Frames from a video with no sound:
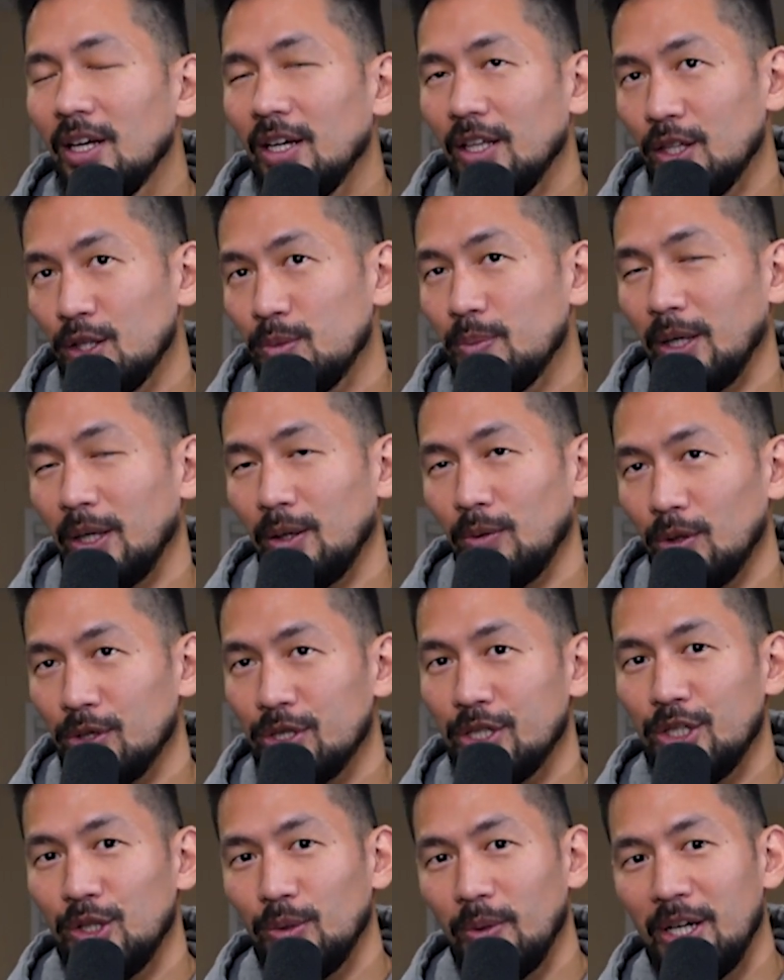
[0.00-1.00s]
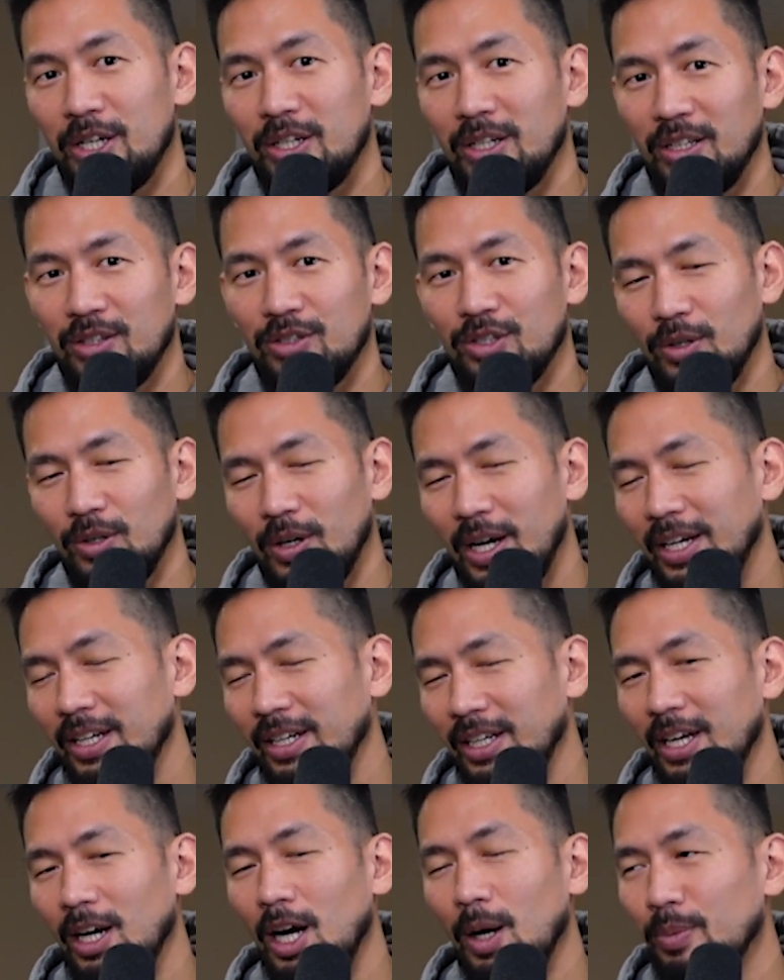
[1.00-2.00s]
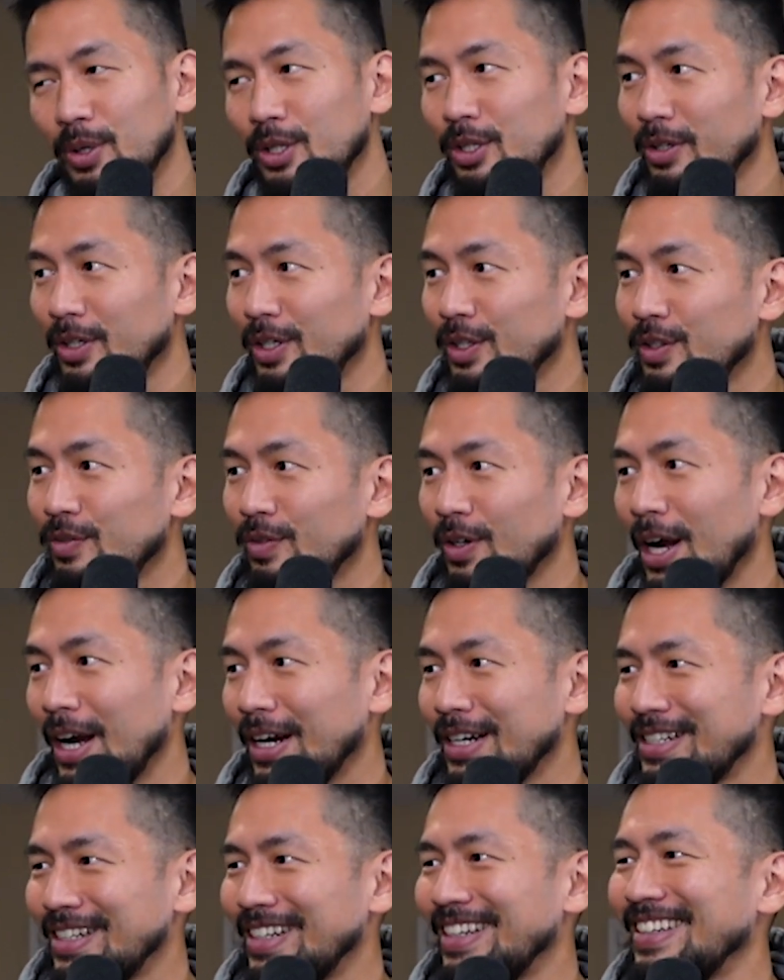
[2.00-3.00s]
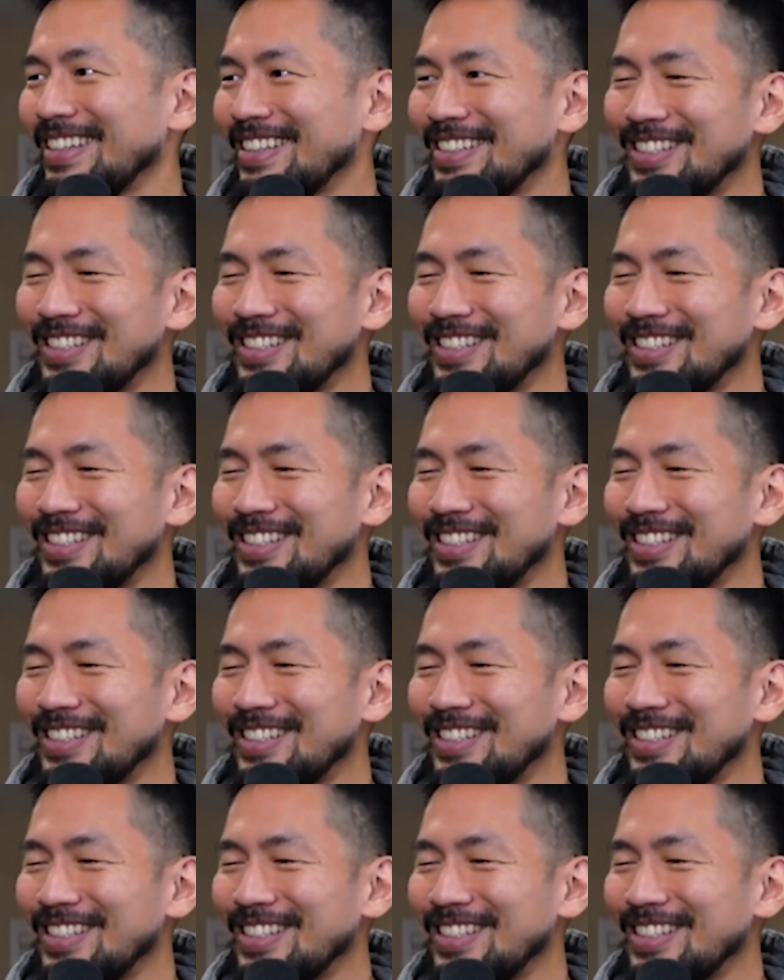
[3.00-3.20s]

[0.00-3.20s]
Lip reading: in this pick and roll situation so I can get opportunities for action?